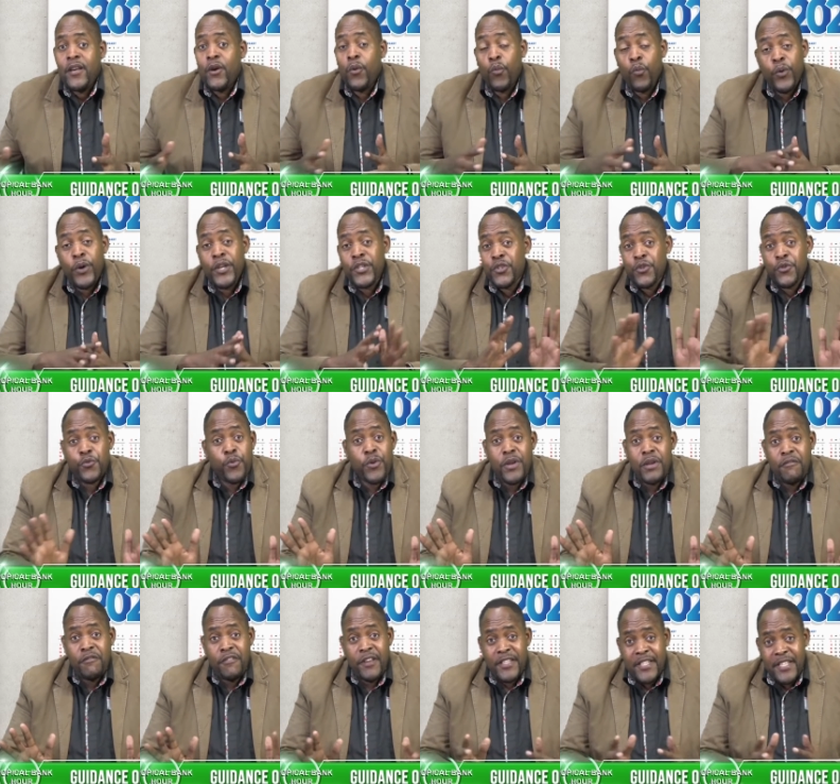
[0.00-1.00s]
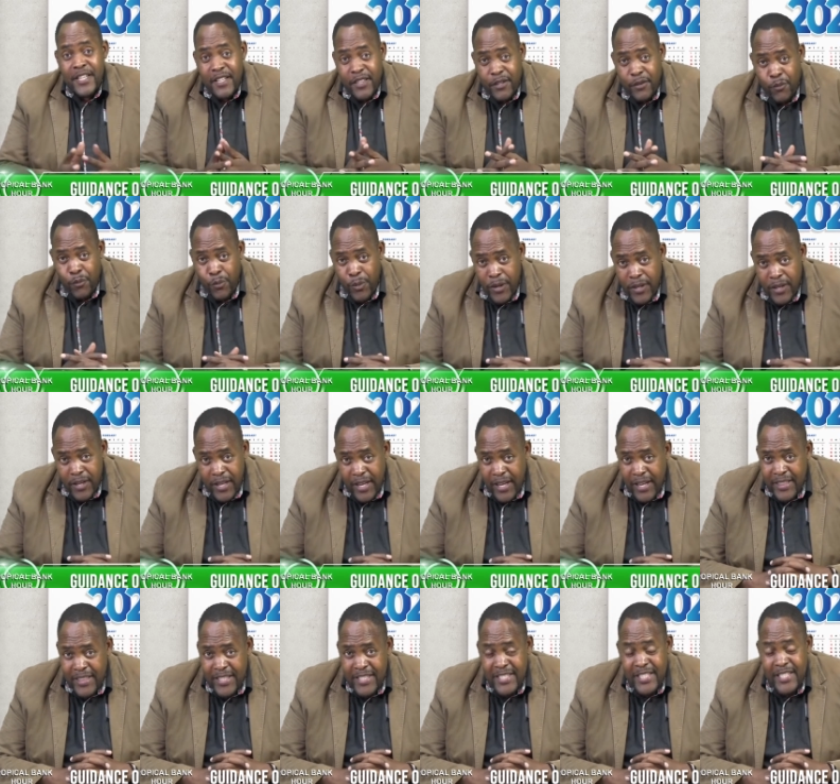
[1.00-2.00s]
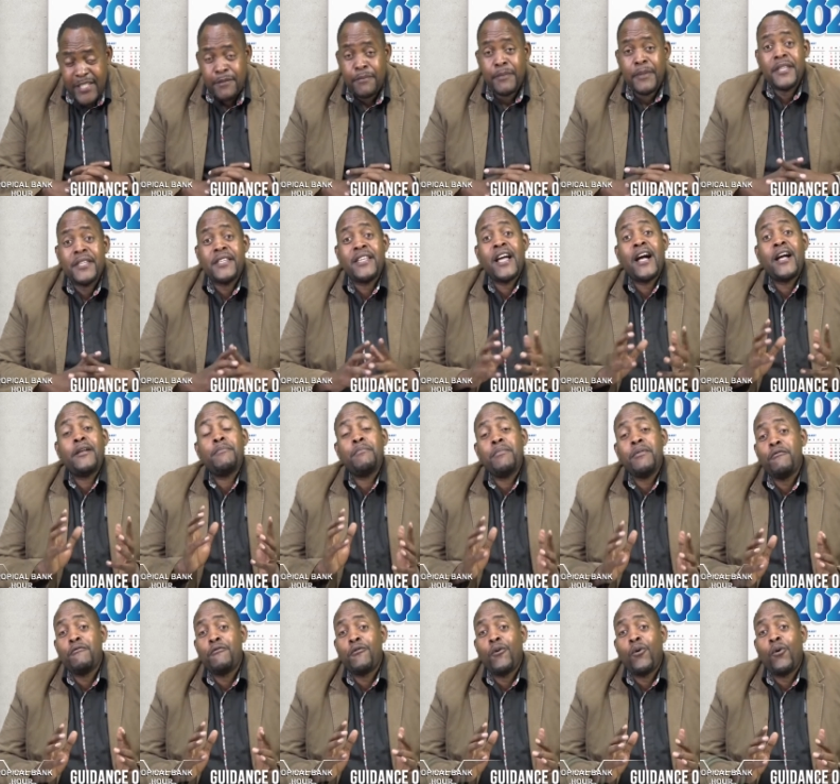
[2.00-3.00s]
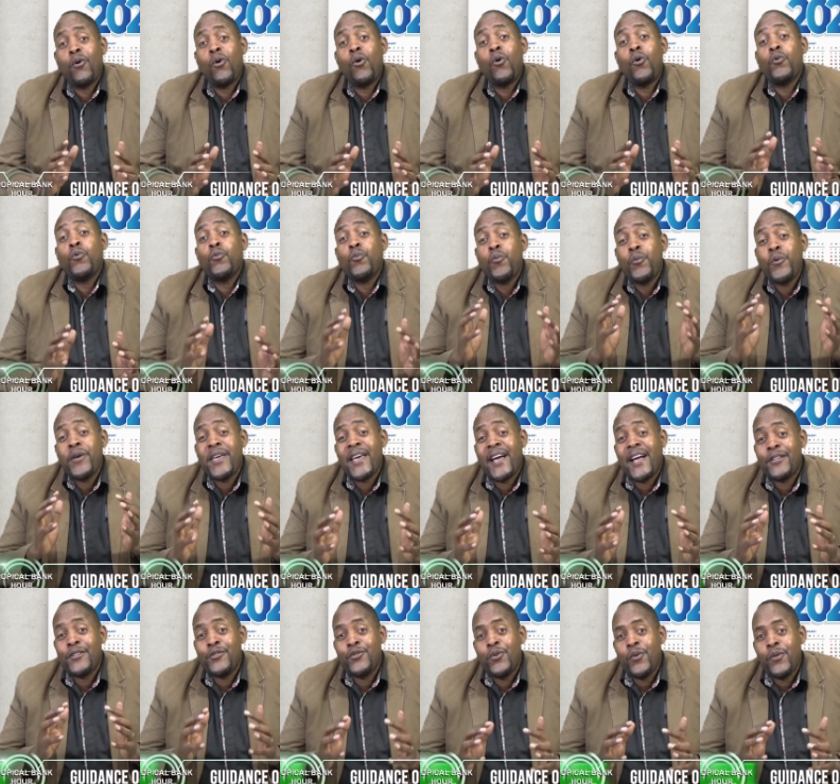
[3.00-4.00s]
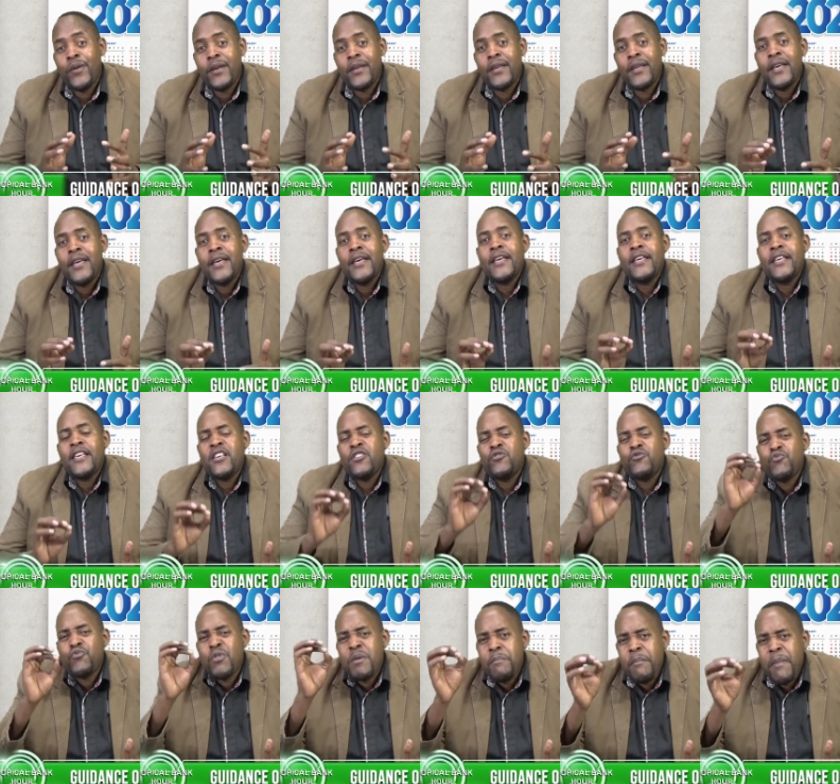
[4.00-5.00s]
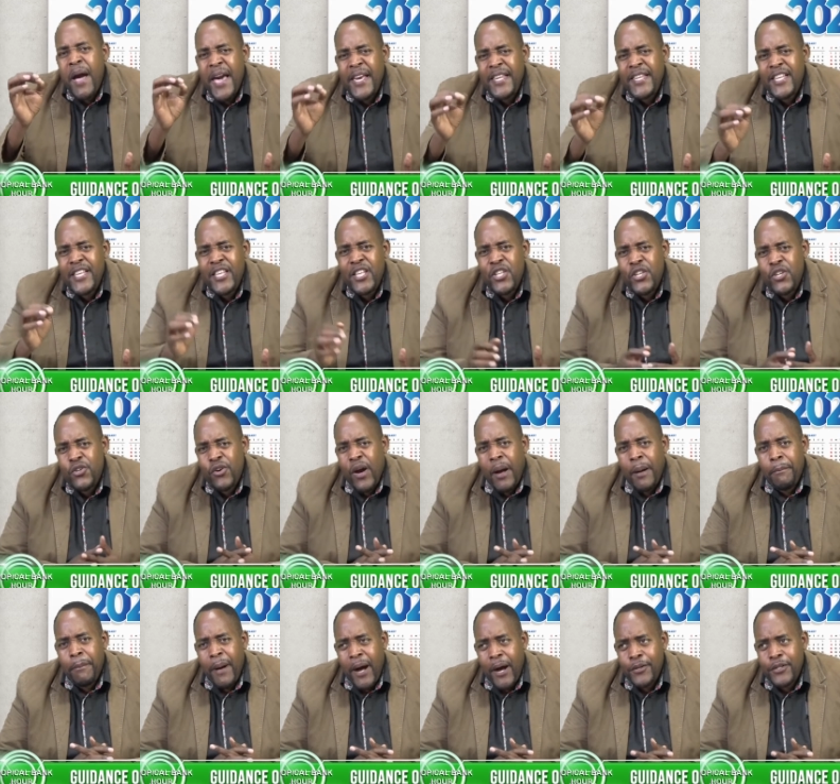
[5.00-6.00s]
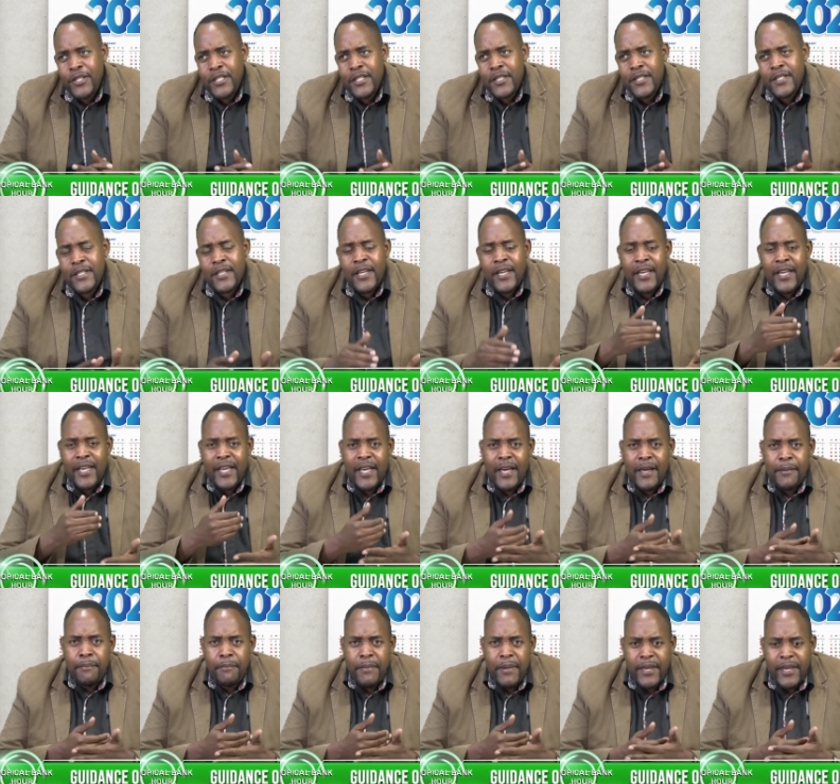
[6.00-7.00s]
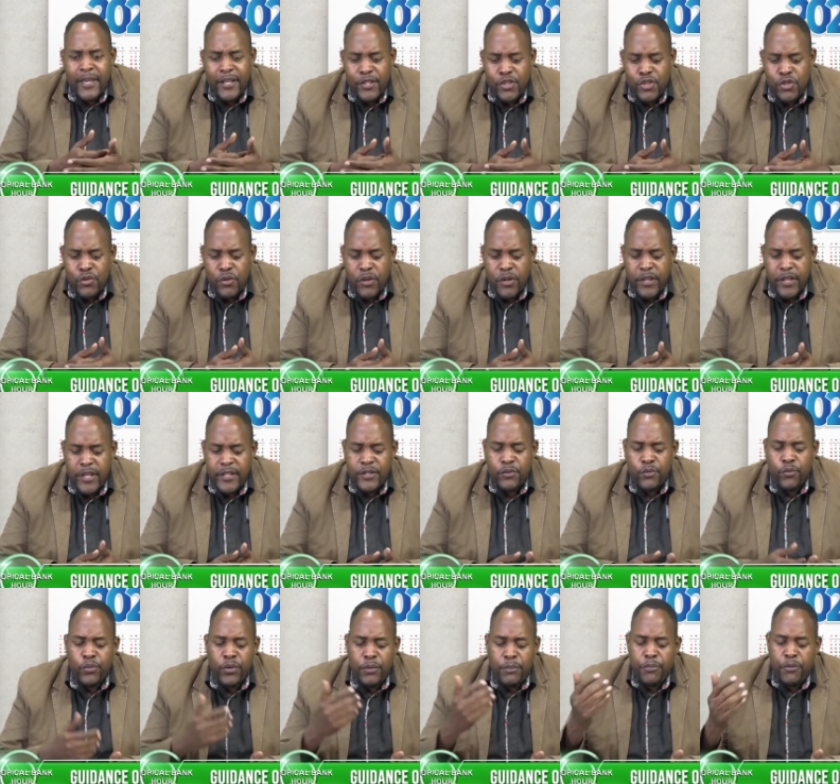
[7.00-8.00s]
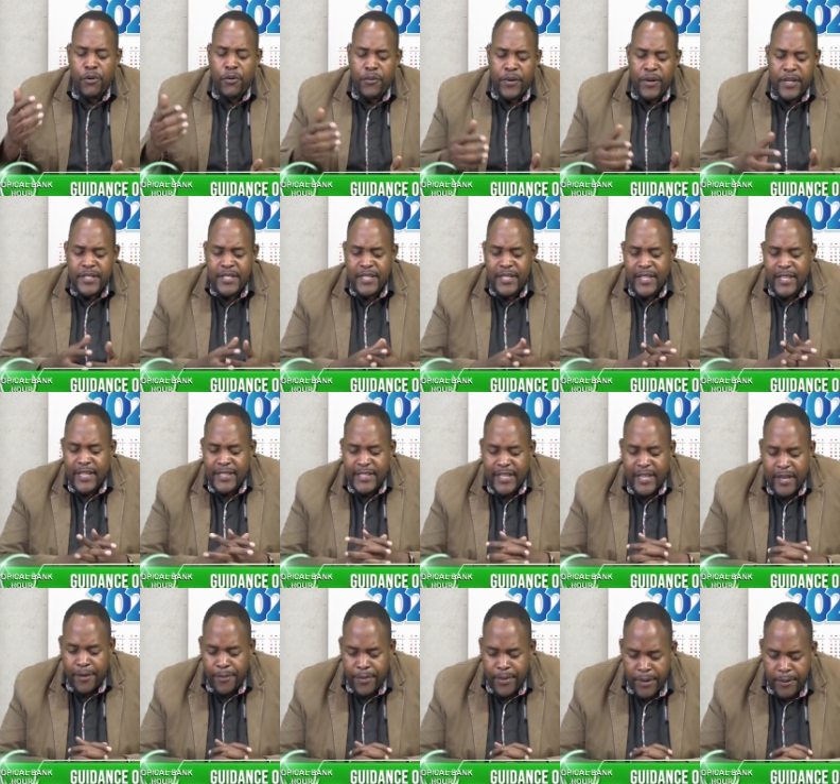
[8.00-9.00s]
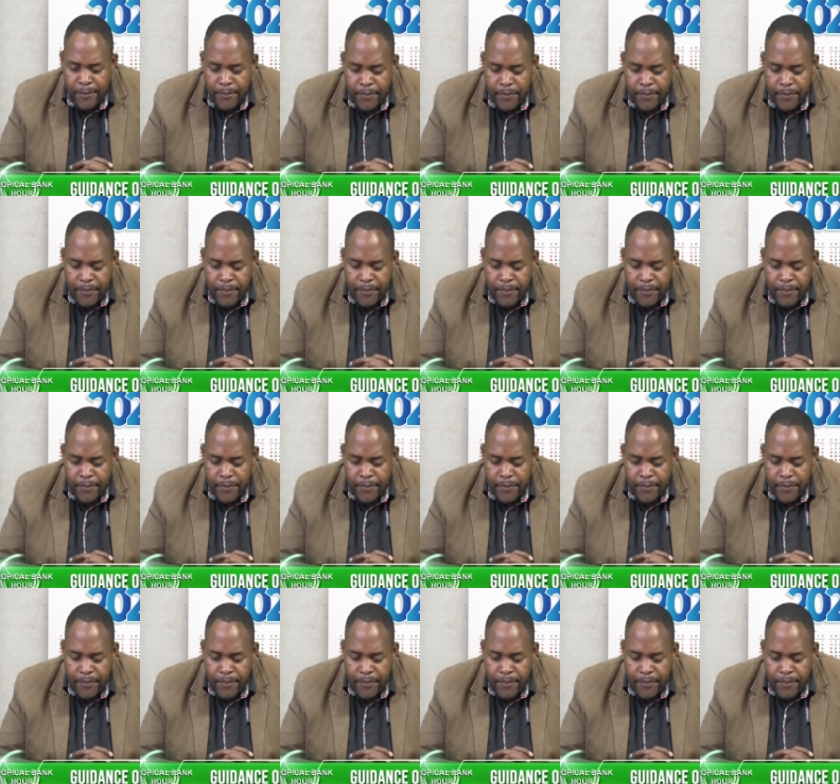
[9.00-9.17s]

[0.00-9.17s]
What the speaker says: We're not reinventing the wheel. This has been done before. All we are doing is reminding you about it and making sure that we progress in that area.